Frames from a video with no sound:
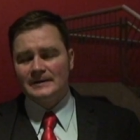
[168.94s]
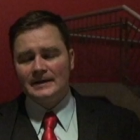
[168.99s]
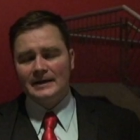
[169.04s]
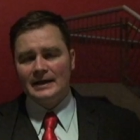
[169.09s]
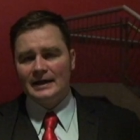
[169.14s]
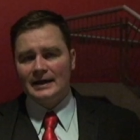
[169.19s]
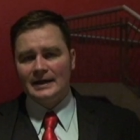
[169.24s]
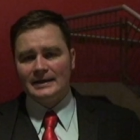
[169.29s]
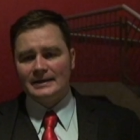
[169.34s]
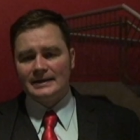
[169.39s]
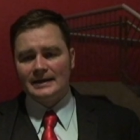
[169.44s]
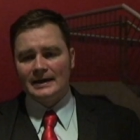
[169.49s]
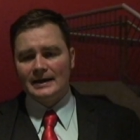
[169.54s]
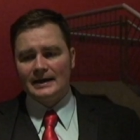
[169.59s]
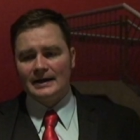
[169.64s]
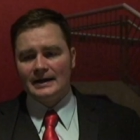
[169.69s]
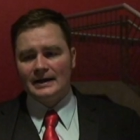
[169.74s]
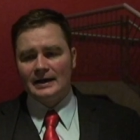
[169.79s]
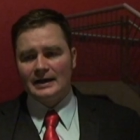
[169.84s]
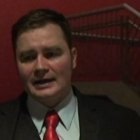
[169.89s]
And
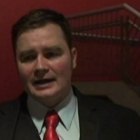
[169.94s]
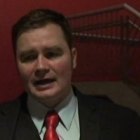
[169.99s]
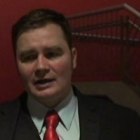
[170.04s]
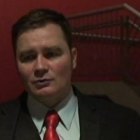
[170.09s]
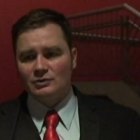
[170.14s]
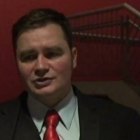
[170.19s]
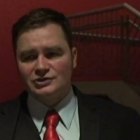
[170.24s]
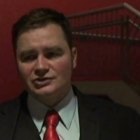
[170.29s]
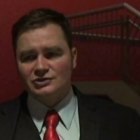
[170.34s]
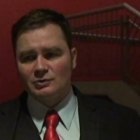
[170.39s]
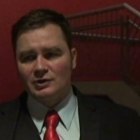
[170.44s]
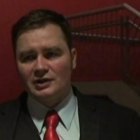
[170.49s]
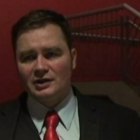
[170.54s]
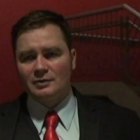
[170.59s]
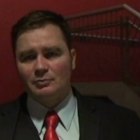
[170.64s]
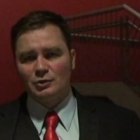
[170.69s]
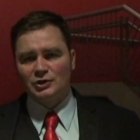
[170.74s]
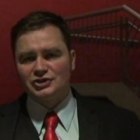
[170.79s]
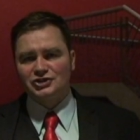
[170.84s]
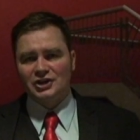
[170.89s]
again, we just really
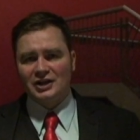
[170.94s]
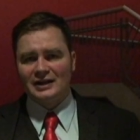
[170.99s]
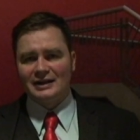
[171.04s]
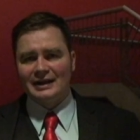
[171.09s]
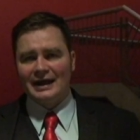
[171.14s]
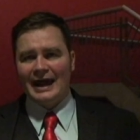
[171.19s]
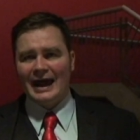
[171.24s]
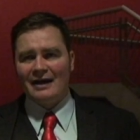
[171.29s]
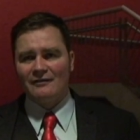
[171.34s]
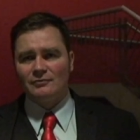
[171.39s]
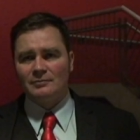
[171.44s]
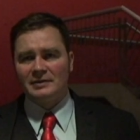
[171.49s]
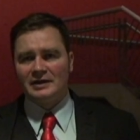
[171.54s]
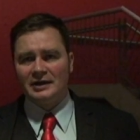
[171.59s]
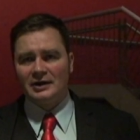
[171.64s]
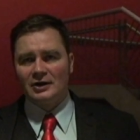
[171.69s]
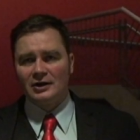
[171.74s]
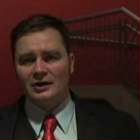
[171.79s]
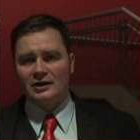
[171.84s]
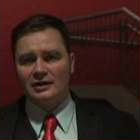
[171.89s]
appreciate to have them
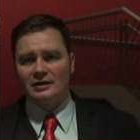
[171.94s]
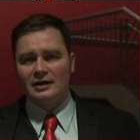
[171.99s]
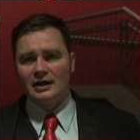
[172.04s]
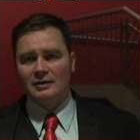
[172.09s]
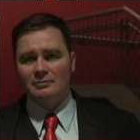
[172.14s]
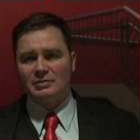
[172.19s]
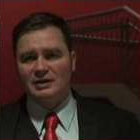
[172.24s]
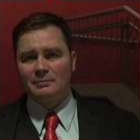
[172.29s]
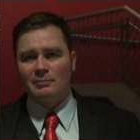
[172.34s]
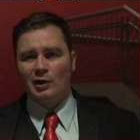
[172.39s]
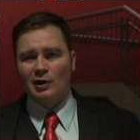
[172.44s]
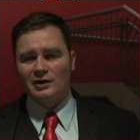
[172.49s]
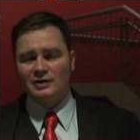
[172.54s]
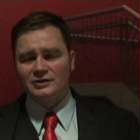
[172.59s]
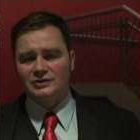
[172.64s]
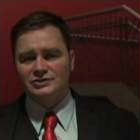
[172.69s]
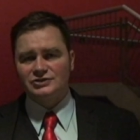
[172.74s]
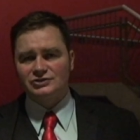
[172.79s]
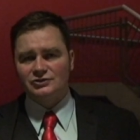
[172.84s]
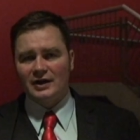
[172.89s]
here and, and be part of
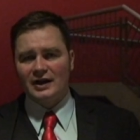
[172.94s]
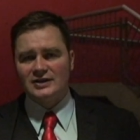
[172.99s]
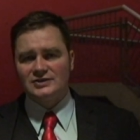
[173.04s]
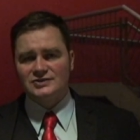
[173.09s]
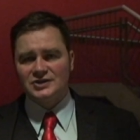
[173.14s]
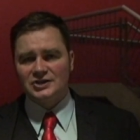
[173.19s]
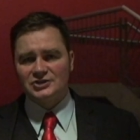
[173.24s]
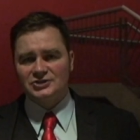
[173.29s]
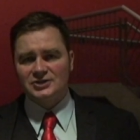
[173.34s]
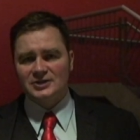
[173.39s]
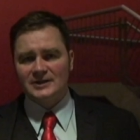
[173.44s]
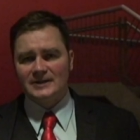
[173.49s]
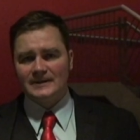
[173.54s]
this transition.